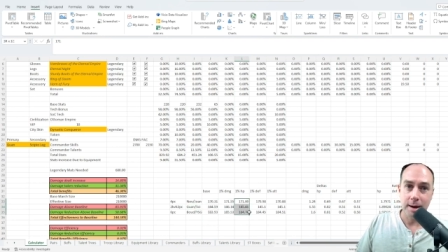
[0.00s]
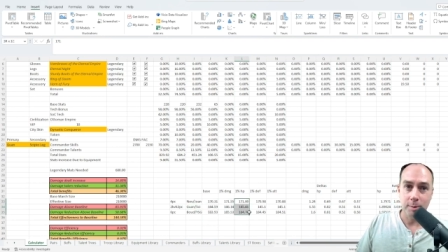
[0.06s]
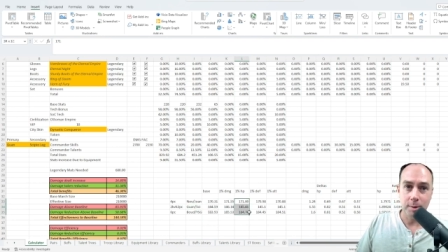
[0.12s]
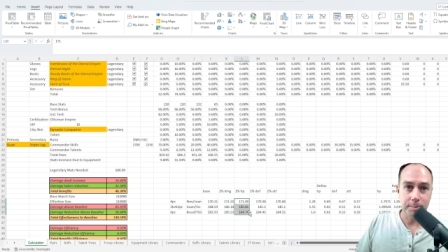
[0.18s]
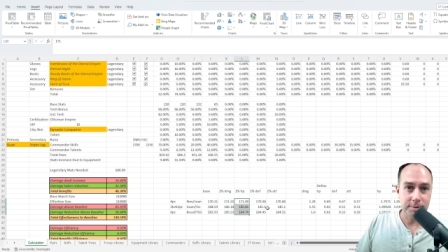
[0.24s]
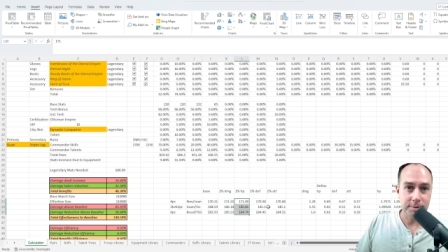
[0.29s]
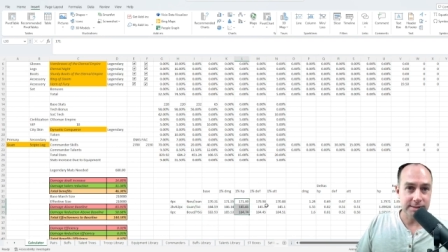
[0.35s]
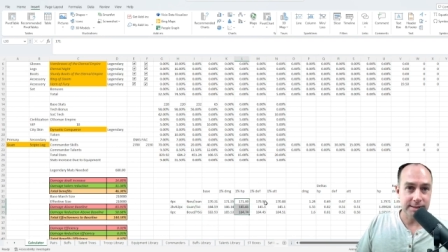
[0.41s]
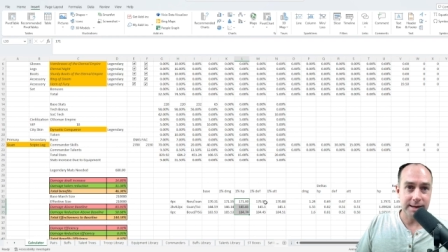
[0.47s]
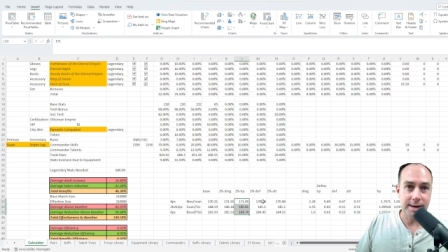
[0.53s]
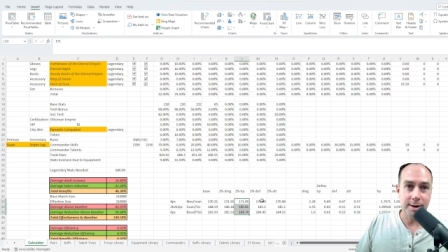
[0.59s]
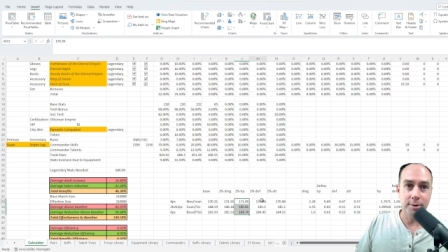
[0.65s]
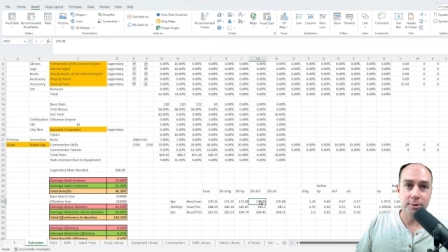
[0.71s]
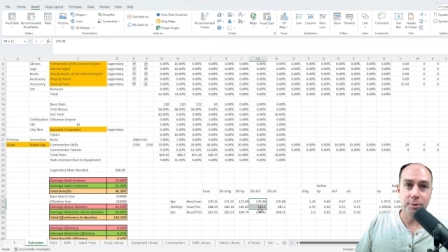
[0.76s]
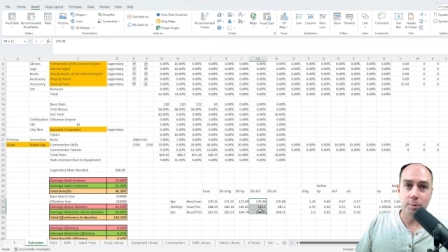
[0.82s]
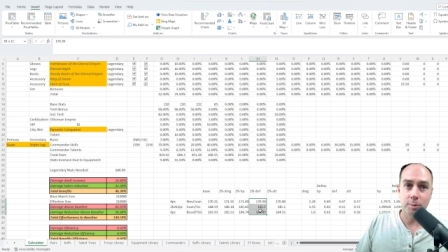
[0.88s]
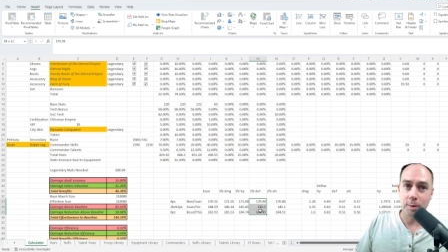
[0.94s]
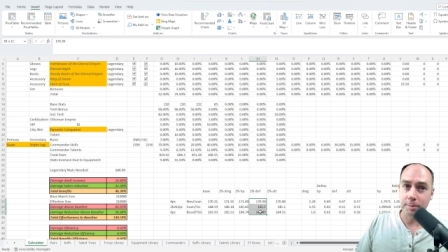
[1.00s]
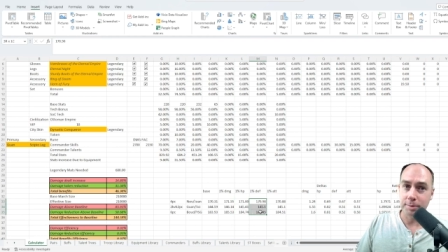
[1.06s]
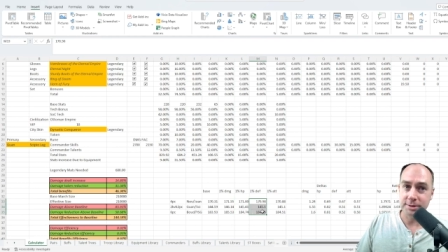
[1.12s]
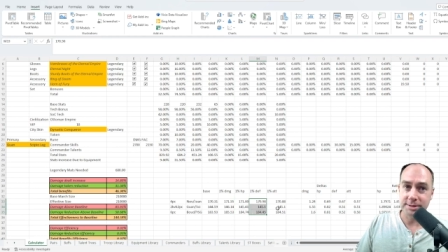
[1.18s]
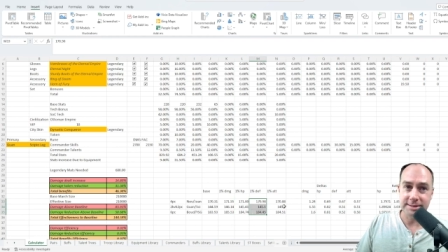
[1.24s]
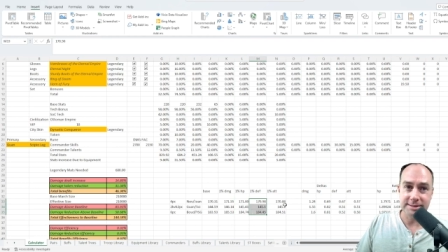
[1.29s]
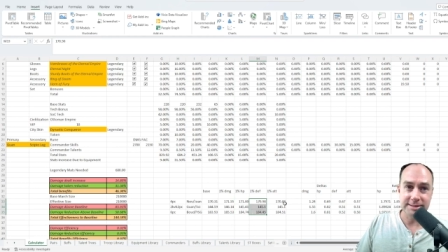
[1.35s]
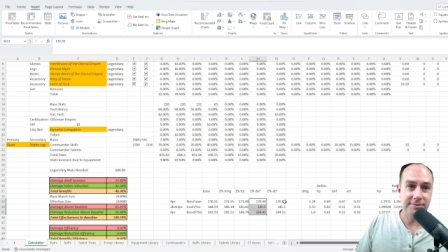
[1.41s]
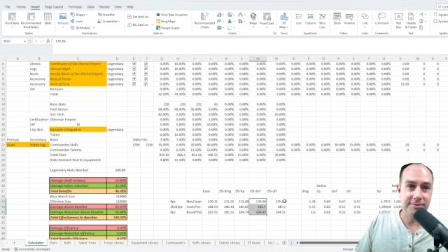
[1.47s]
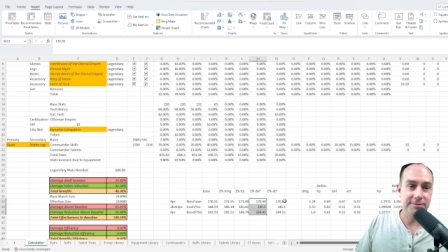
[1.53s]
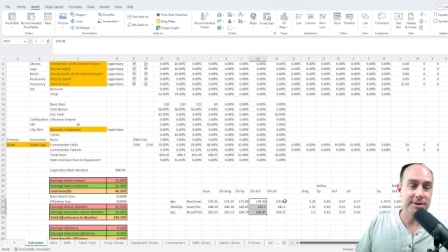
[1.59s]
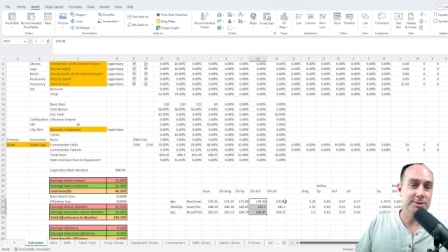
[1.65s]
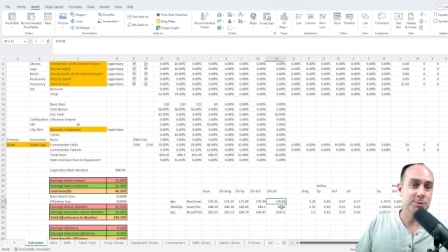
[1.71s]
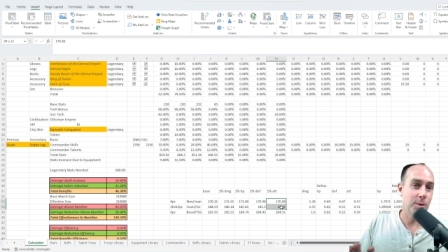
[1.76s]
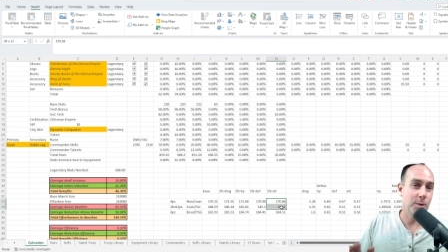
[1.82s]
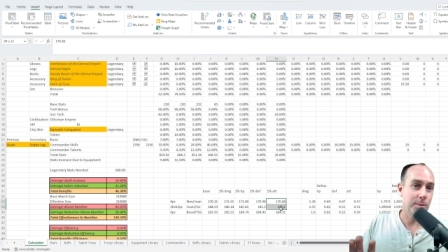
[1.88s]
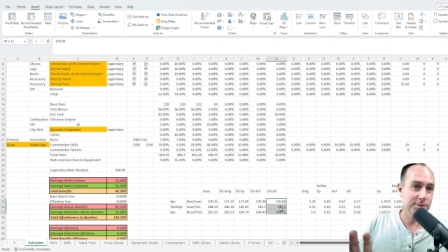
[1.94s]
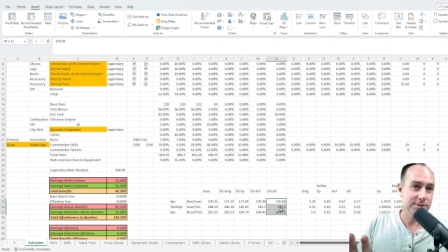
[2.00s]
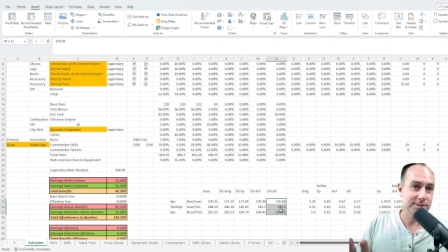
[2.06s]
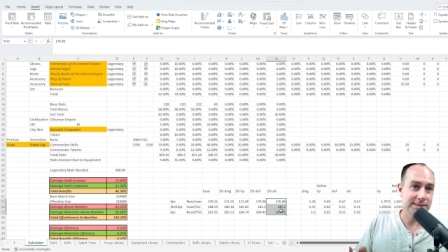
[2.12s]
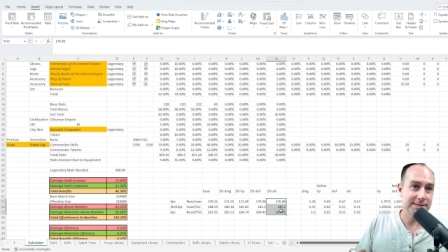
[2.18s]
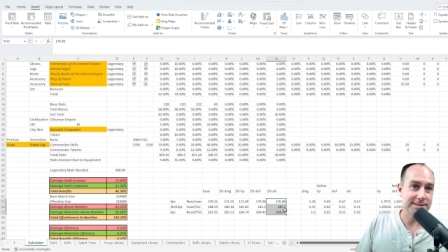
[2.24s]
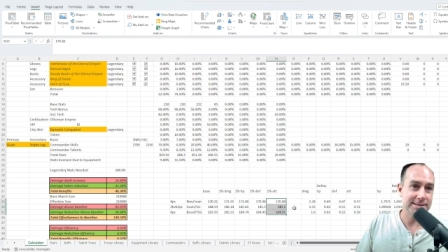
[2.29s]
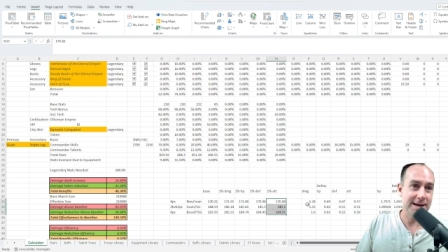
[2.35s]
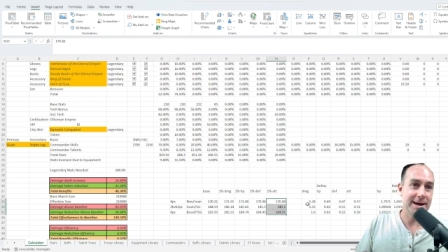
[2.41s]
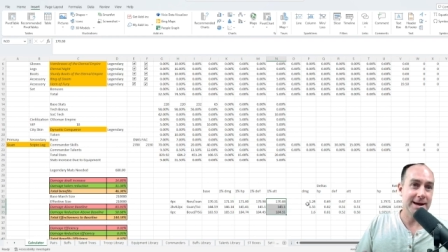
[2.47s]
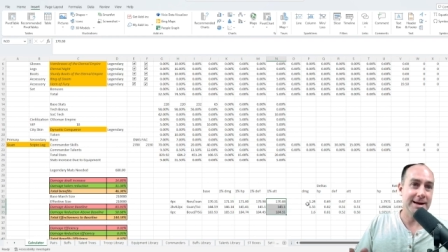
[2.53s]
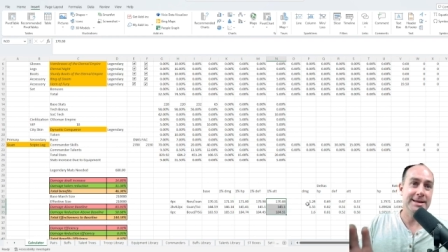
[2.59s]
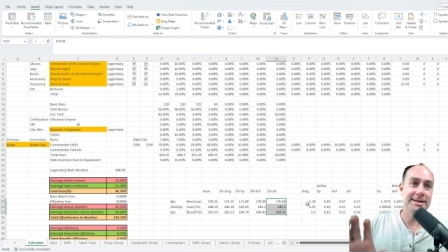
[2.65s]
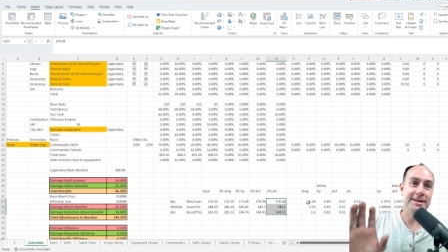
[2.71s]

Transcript: Uh, 1% health, 1% defense, 1% attack,